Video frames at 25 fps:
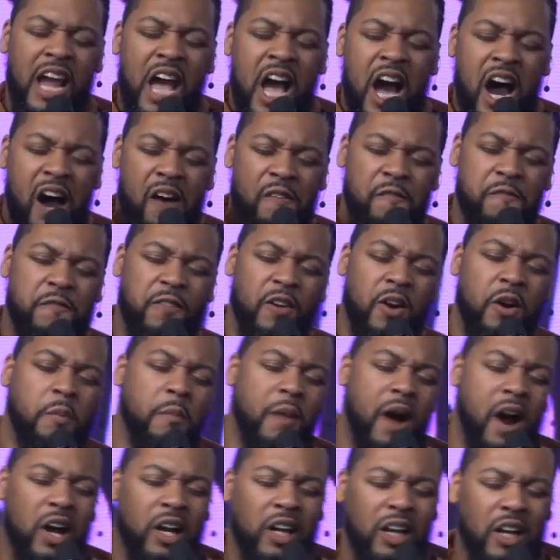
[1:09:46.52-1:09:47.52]
affirm
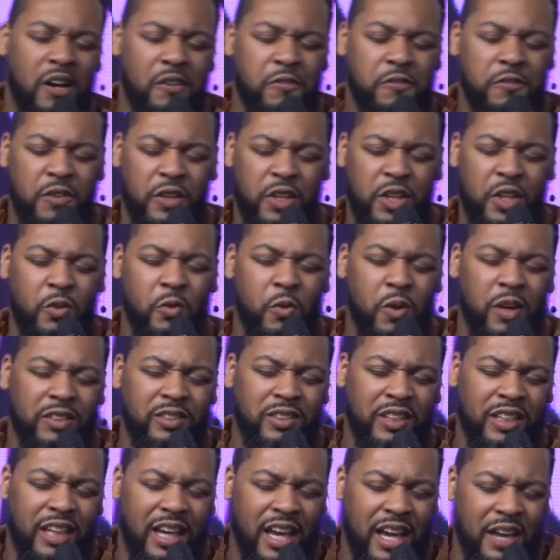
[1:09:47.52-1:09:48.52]
our love for you once
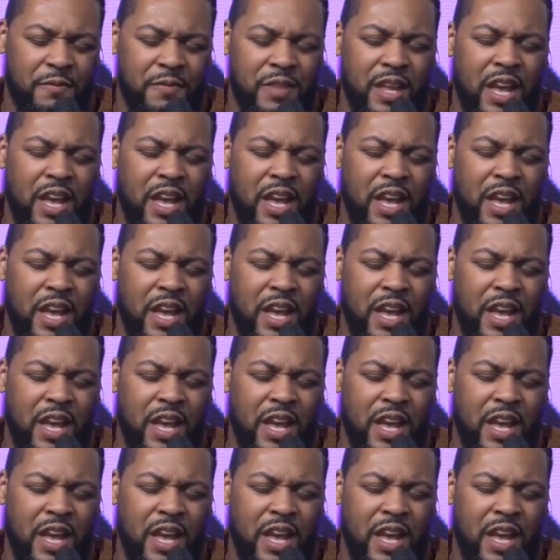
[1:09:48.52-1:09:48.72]
again,